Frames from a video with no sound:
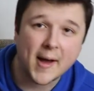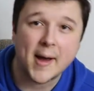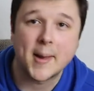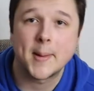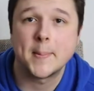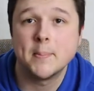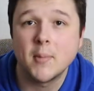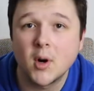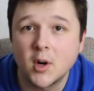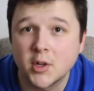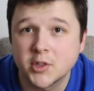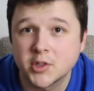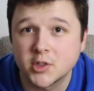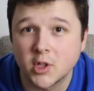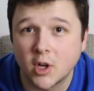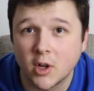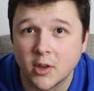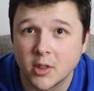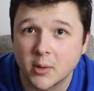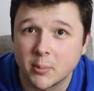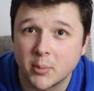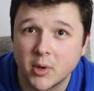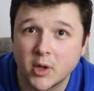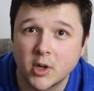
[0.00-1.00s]
and moss
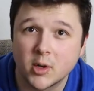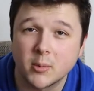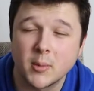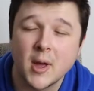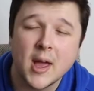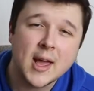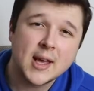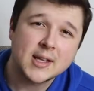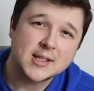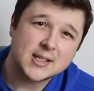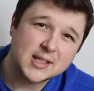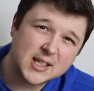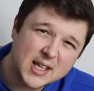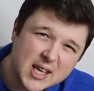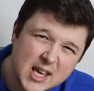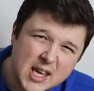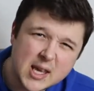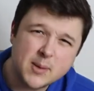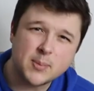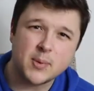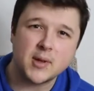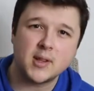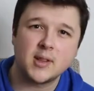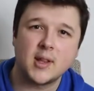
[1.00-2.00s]
on the bottom to
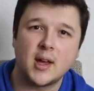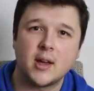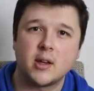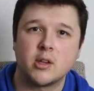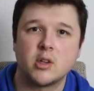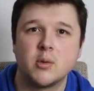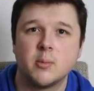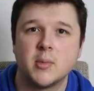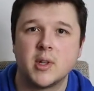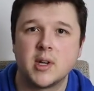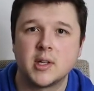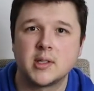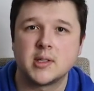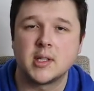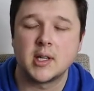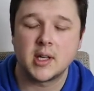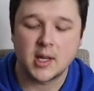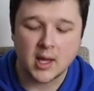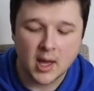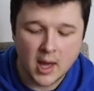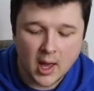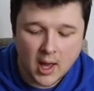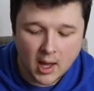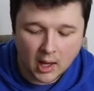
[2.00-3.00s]
keep in that
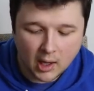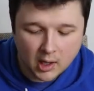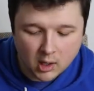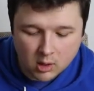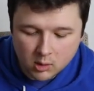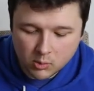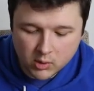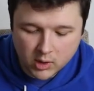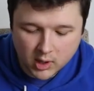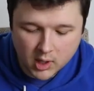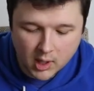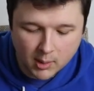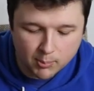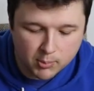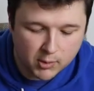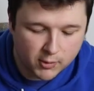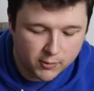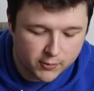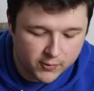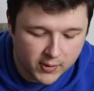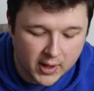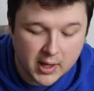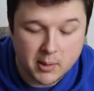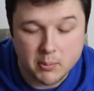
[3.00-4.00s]
humidity, along with a couple
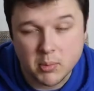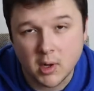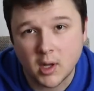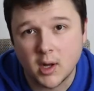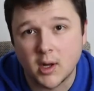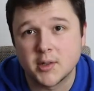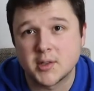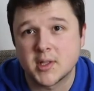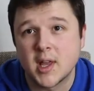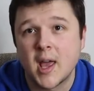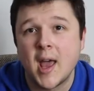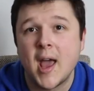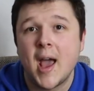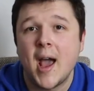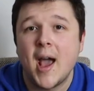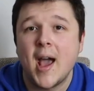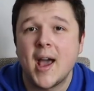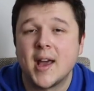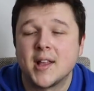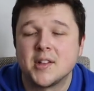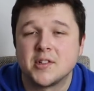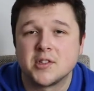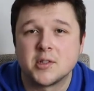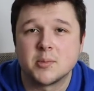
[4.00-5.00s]
of fake plants
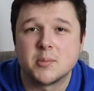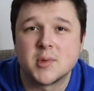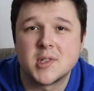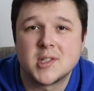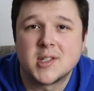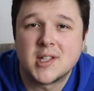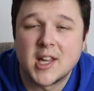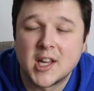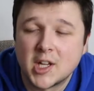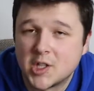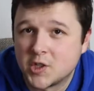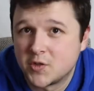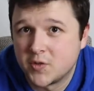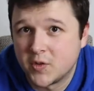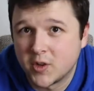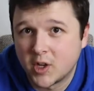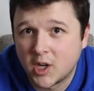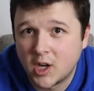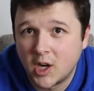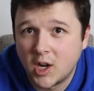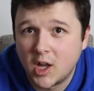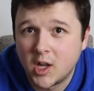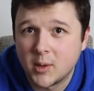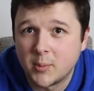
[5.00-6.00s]
and some sticks for
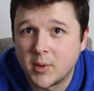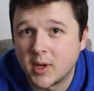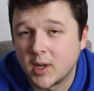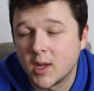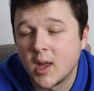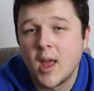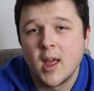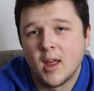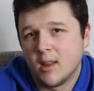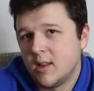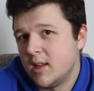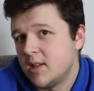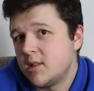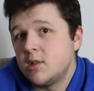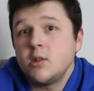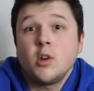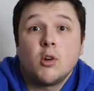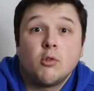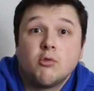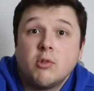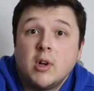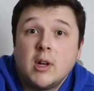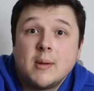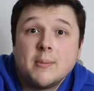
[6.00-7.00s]
climbing. There's
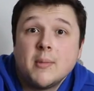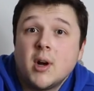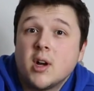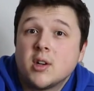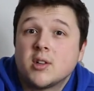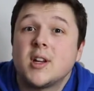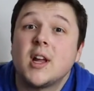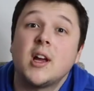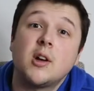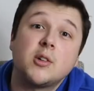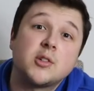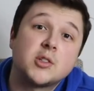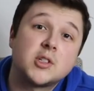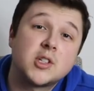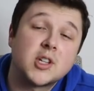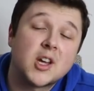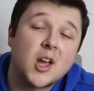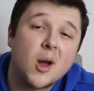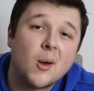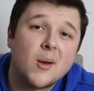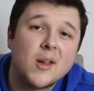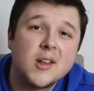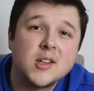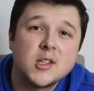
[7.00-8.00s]
not really much else to
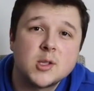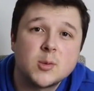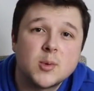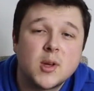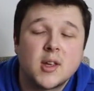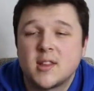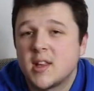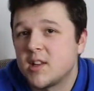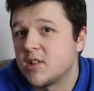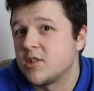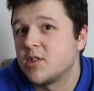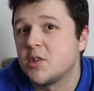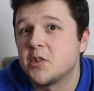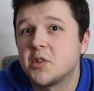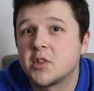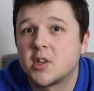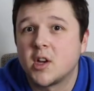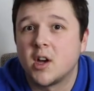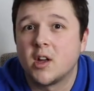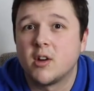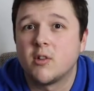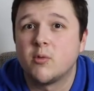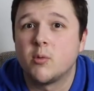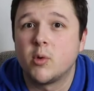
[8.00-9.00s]
go into it, that's just
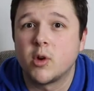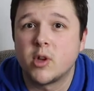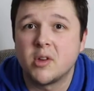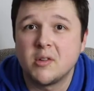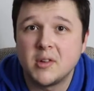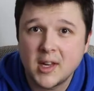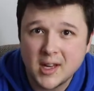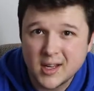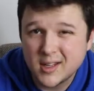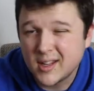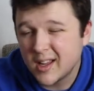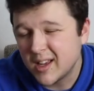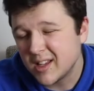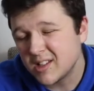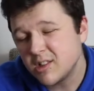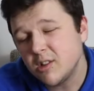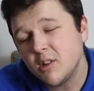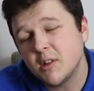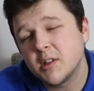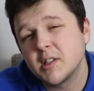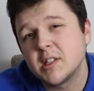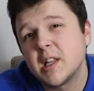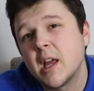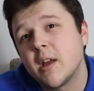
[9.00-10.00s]
kind of what you need. As
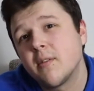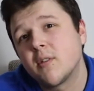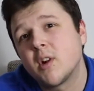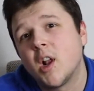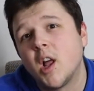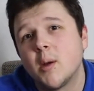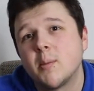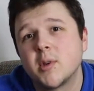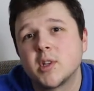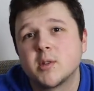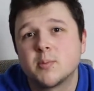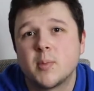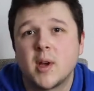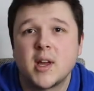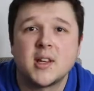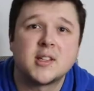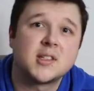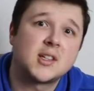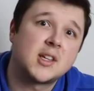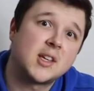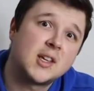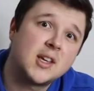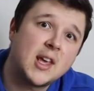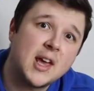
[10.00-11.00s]
long as they have climbing
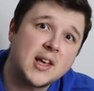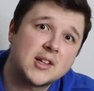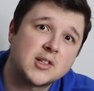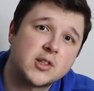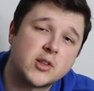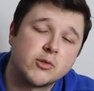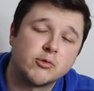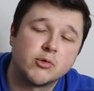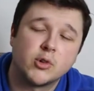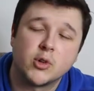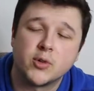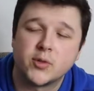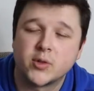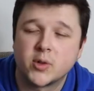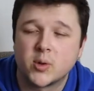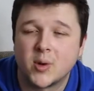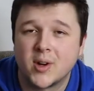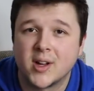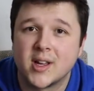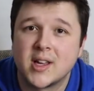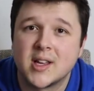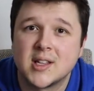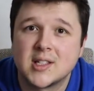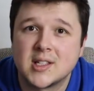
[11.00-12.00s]
space, can get to the roof
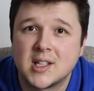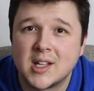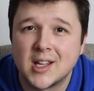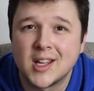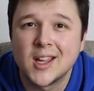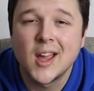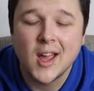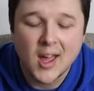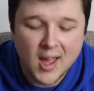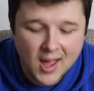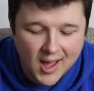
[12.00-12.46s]
quite easily.